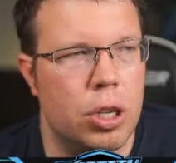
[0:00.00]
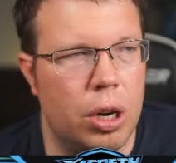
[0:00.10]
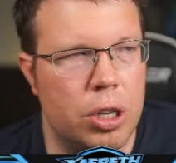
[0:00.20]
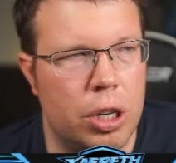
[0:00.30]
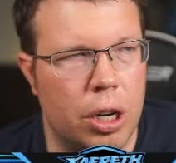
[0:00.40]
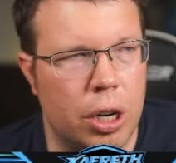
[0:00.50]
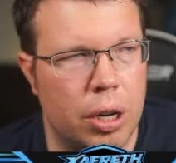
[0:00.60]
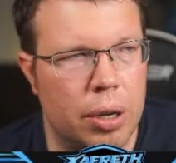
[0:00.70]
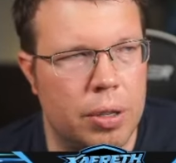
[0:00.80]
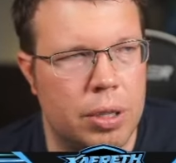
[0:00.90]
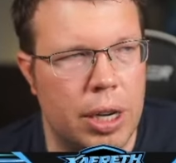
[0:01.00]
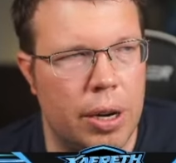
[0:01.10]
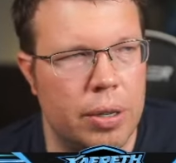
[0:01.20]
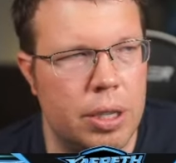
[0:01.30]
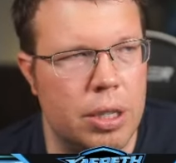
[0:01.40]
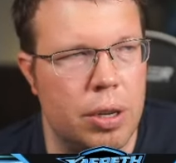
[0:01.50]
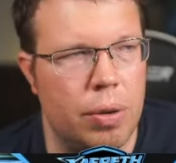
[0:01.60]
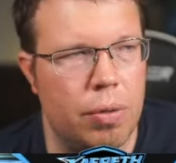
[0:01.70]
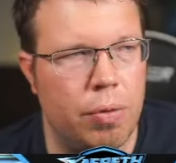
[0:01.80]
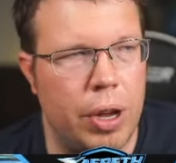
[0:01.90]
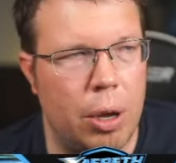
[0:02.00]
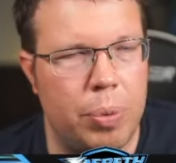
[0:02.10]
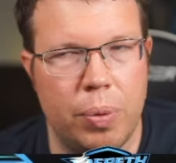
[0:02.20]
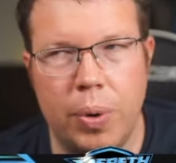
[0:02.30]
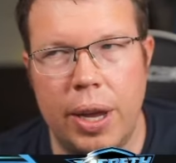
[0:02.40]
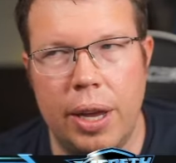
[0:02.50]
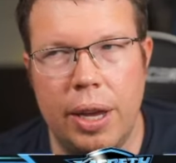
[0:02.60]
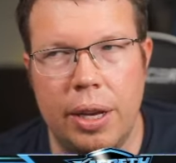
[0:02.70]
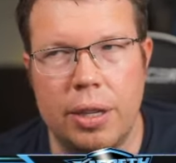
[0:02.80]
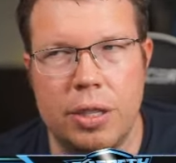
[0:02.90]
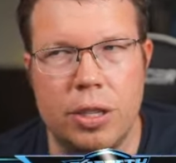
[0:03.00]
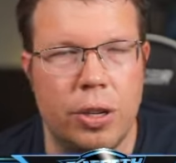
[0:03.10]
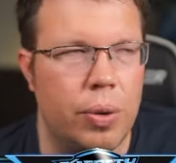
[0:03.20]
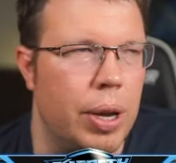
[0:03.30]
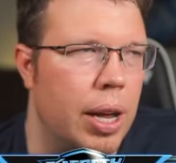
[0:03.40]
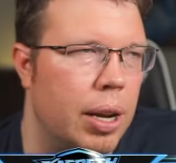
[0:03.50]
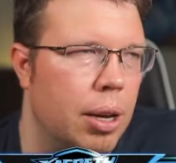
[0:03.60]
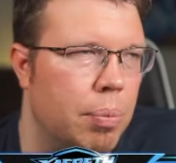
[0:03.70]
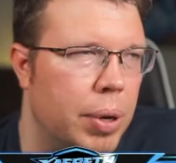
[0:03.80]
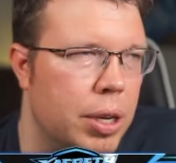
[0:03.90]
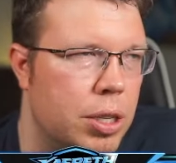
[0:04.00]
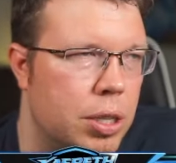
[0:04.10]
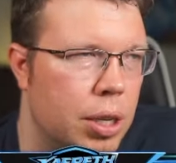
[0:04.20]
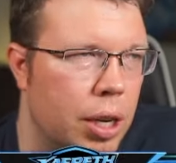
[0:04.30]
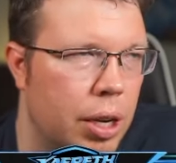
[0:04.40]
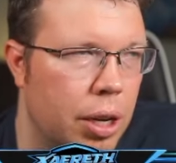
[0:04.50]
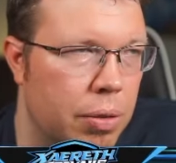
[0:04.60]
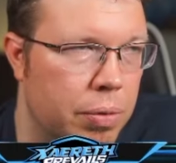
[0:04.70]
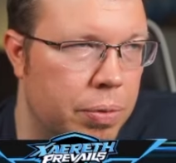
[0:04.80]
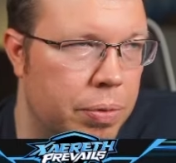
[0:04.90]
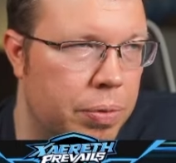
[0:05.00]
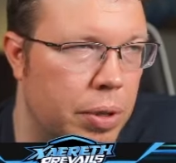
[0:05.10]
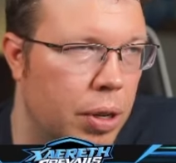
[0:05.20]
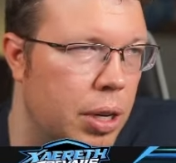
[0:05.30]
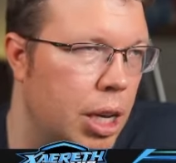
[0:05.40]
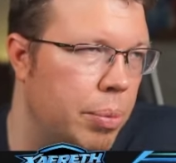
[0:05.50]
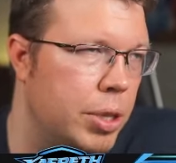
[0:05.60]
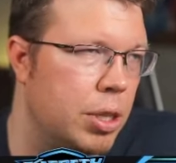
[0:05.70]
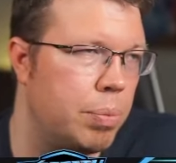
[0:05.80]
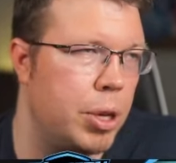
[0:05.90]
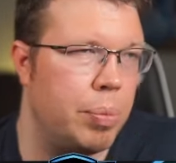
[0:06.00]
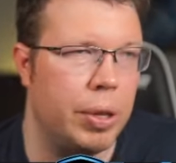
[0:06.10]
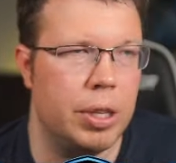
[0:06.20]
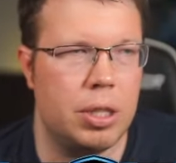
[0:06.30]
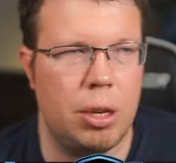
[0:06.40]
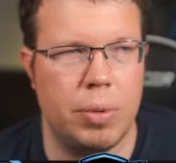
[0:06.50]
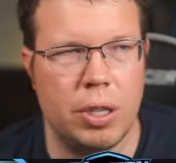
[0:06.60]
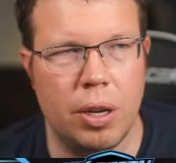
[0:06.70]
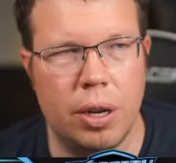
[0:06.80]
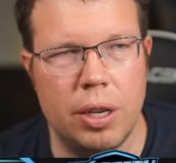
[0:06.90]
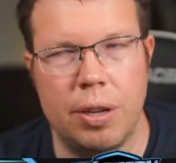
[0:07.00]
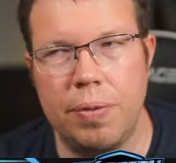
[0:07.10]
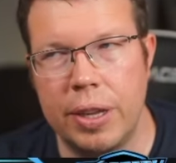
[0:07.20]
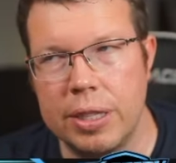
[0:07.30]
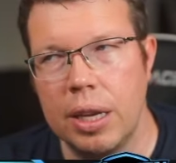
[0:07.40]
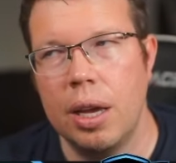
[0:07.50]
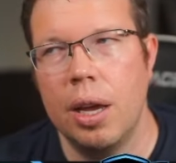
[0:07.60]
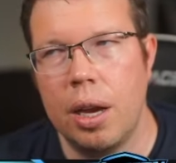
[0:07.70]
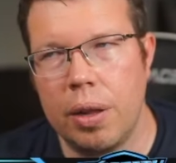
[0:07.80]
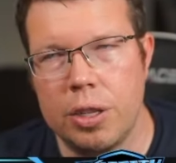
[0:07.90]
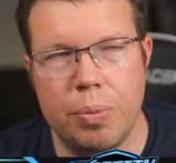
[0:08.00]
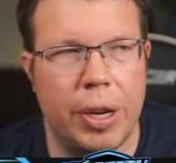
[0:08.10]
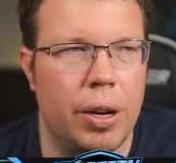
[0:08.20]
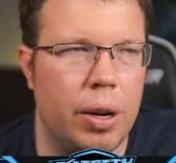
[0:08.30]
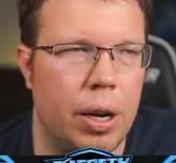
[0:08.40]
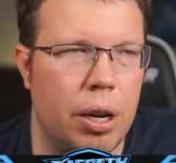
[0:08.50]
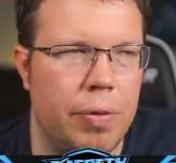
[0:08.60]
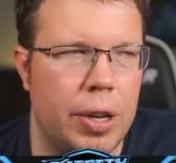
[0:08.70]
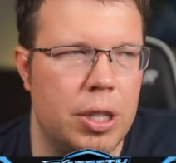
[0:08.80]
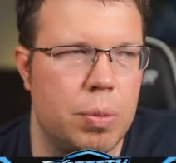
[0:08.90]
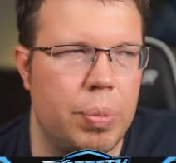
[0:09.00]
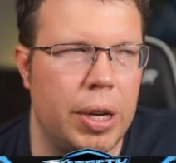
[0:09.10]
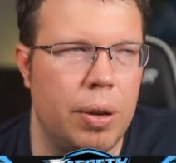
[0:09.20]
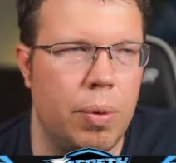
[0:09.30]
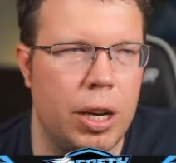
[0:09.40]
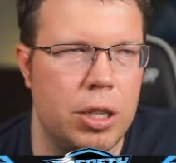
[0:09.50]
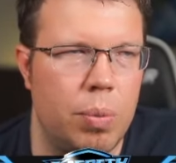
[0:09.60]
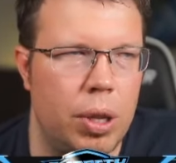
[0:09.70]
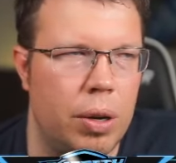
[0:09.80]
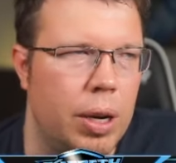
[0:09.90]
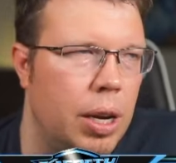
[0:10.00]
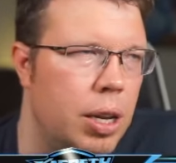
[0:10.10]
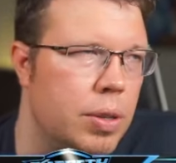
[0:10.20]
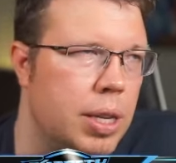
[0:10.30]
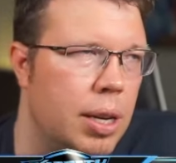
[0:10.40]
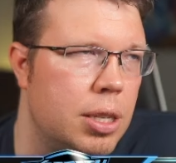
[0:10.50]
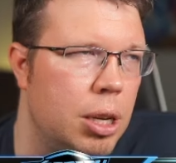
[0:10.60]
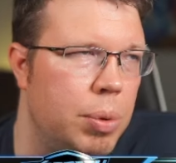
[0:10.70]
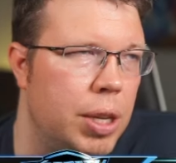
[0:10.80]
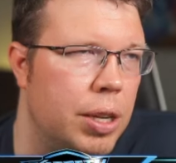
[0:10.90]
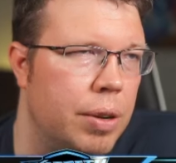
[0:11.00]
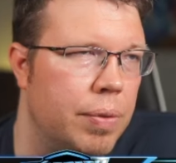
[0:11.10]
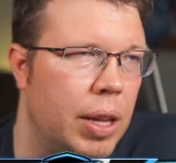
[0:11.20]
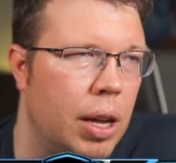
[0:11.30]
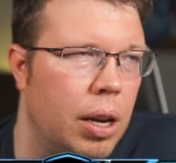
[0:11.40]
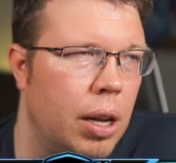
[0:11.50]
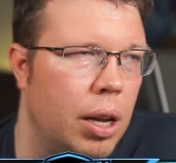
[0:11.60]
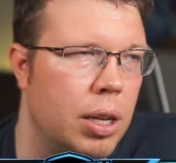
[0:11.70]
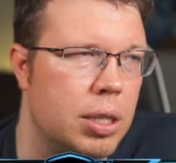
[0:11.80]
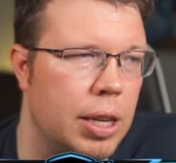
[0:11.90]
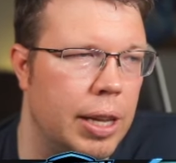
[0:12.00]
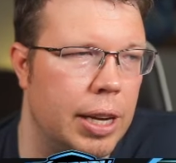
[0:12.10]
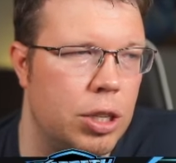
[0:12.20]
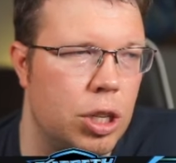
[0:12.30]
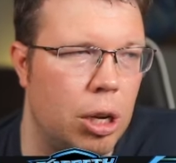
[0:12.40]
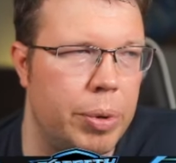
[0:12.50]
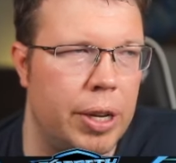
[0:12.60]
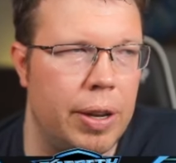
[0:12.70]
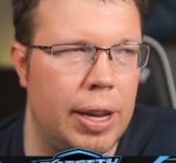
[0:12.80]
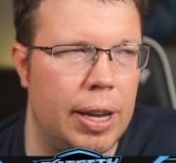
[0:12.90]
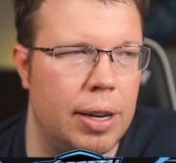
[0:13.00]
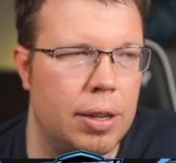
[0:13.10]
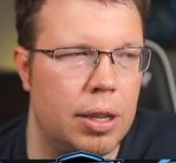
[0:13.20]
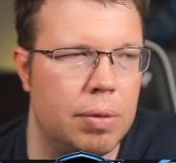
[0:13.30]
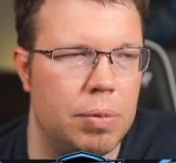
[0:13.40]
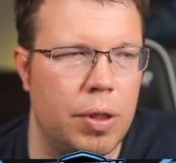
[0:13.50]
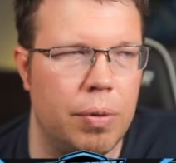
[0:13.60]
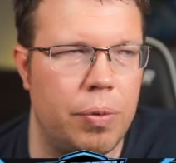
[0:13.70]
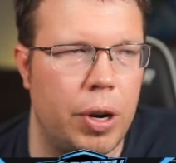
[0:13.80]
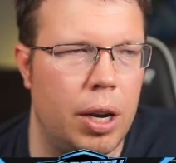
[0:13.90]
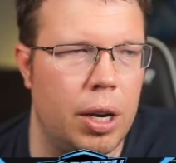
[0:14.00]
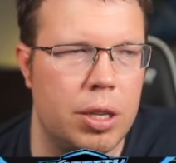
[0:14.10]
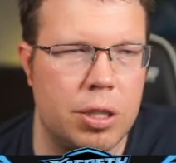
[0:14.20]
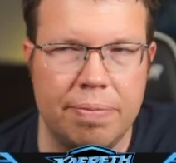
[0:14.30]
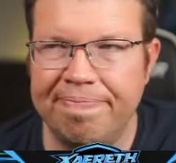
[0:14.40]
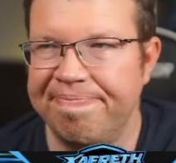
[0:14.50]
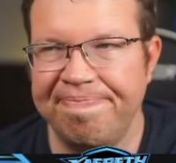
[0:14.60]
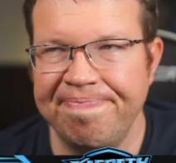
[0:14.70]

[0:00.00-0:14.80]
Jar Jar stares his own vapid way into getting a bunch of good damage on people. This team is good on defense. It'll also be good on offense, but why should we learn how to use that team either? Honestly, like Jabba and the frogs.